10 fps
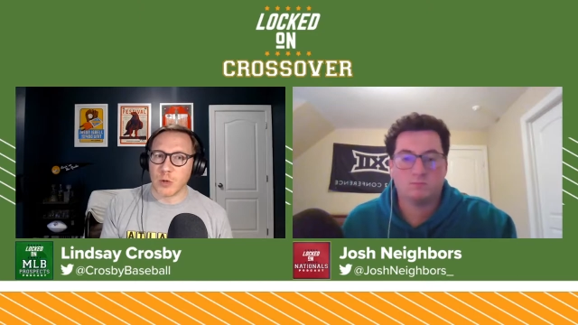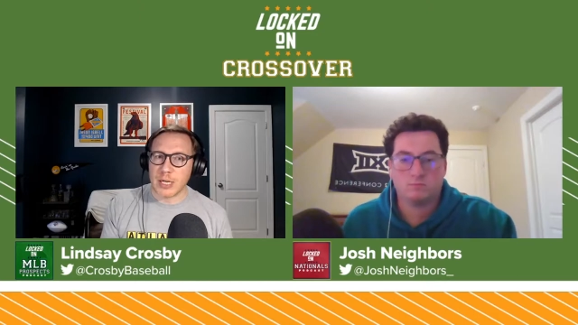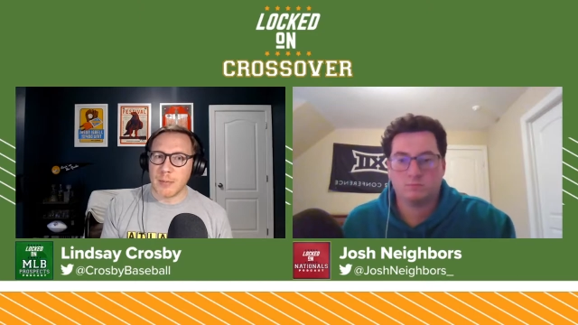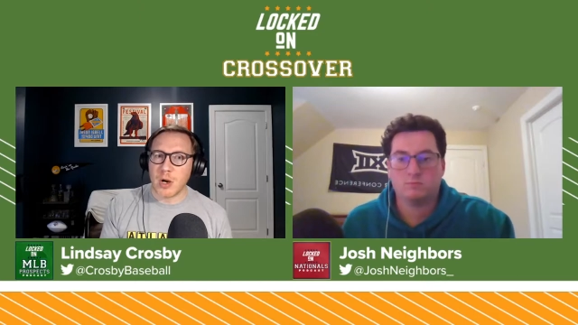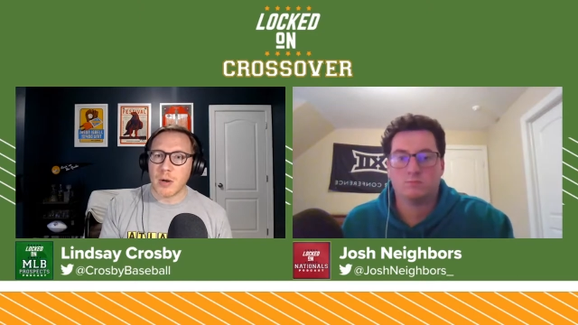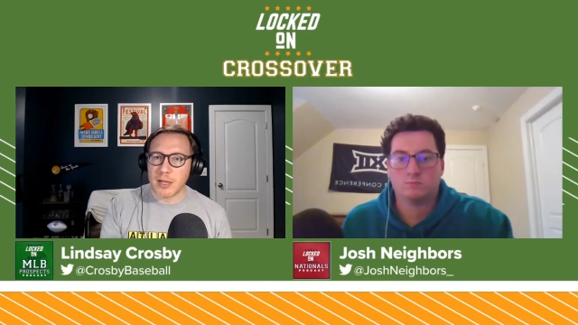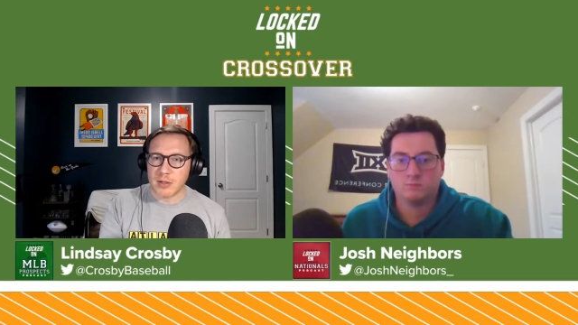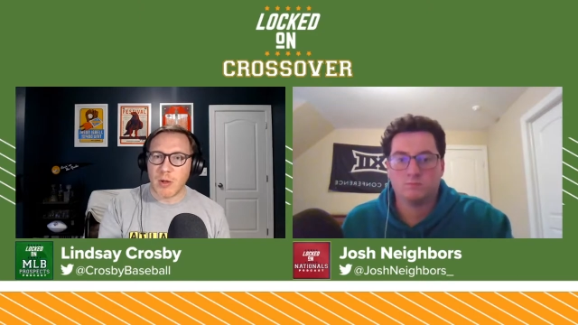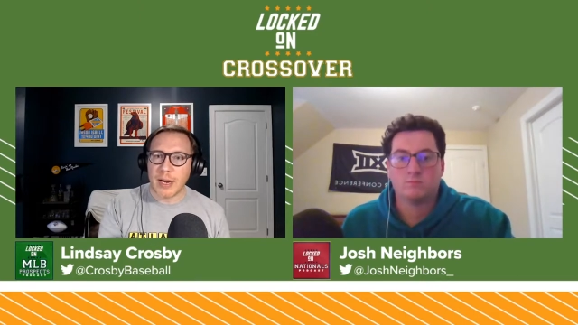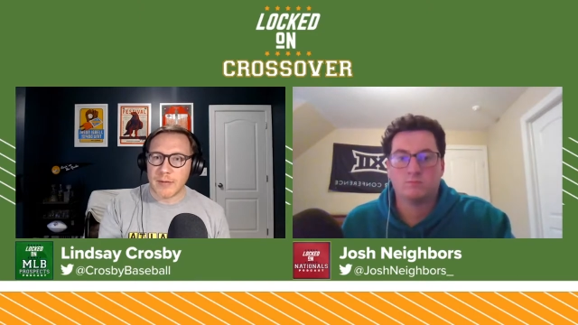Speaker 1: rookie ball because
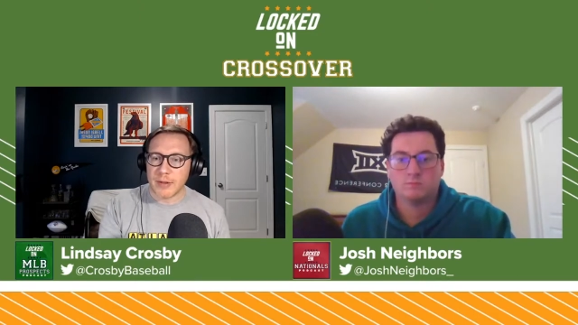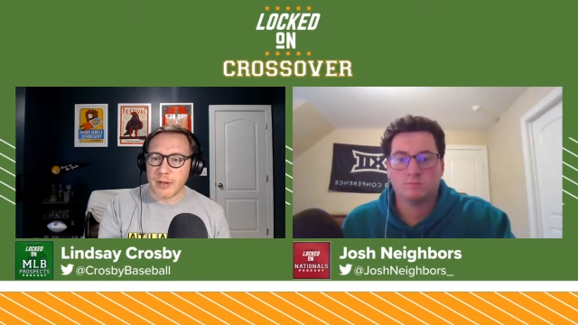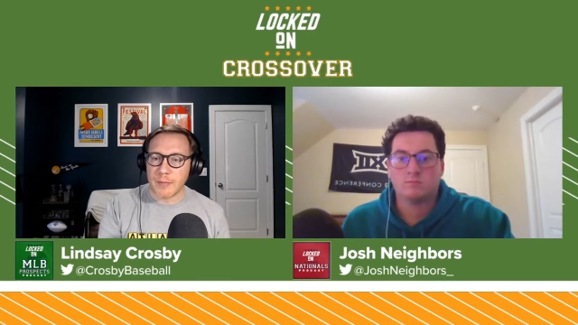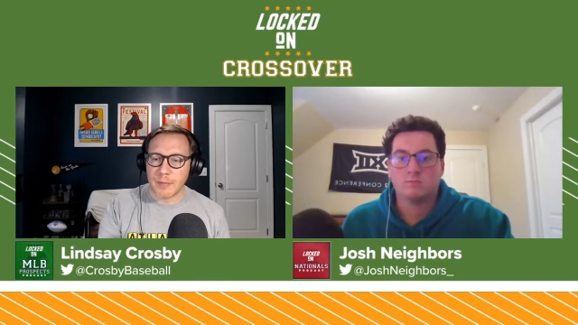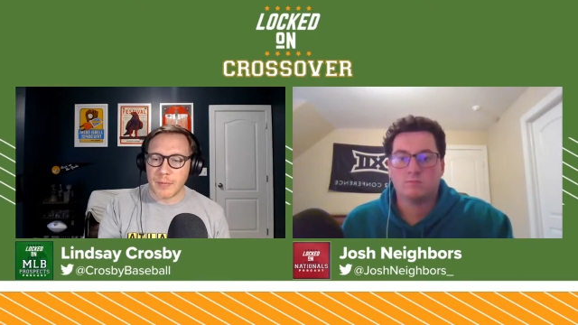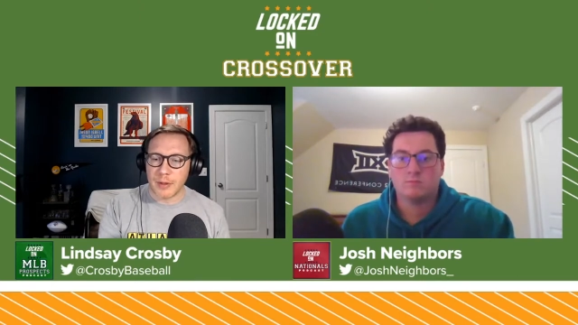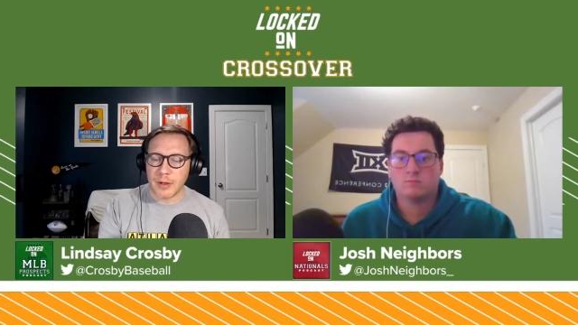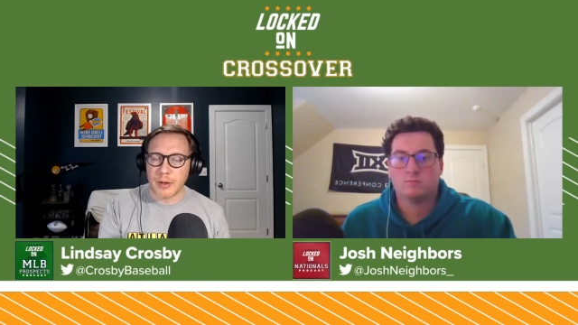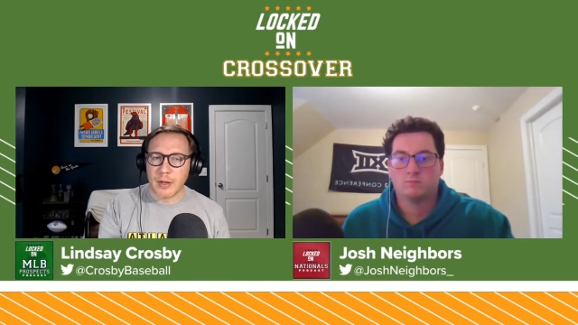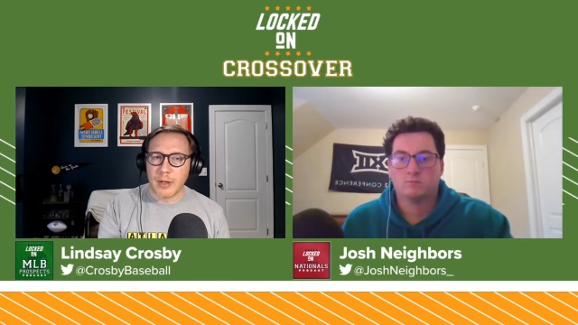a lot of the
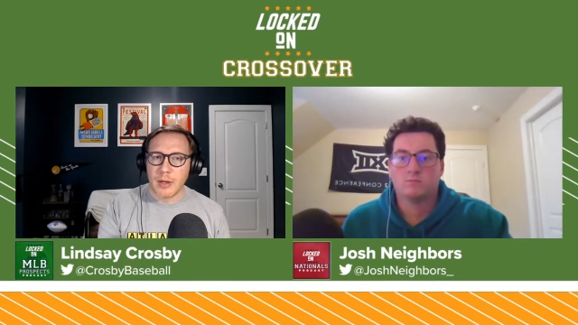the